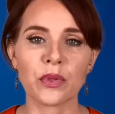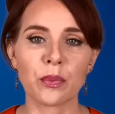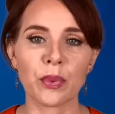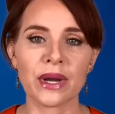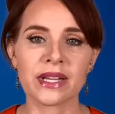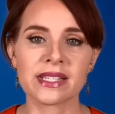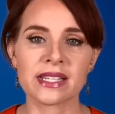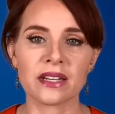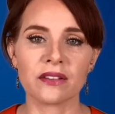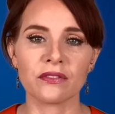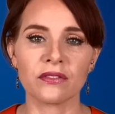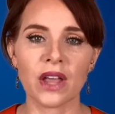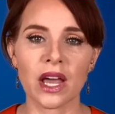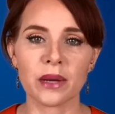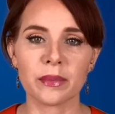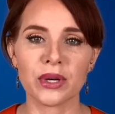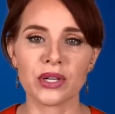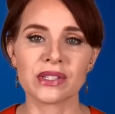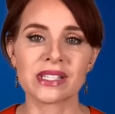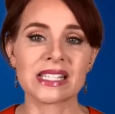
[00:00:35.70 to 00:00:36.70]
President
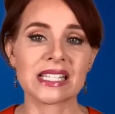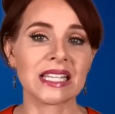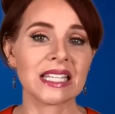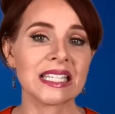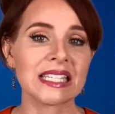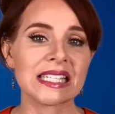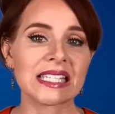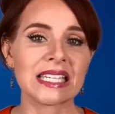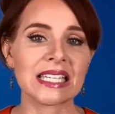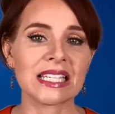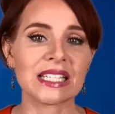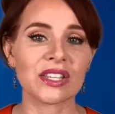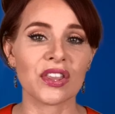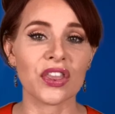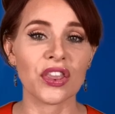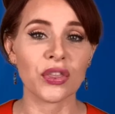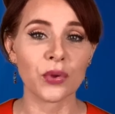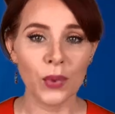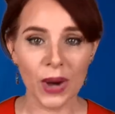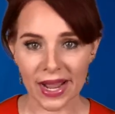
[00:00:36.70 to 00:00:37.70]
Vladimir Zelensky's
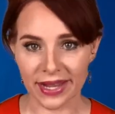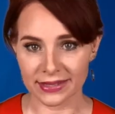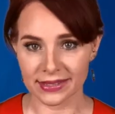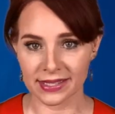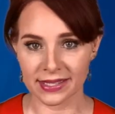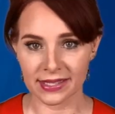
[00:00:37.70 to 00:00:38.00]
threat.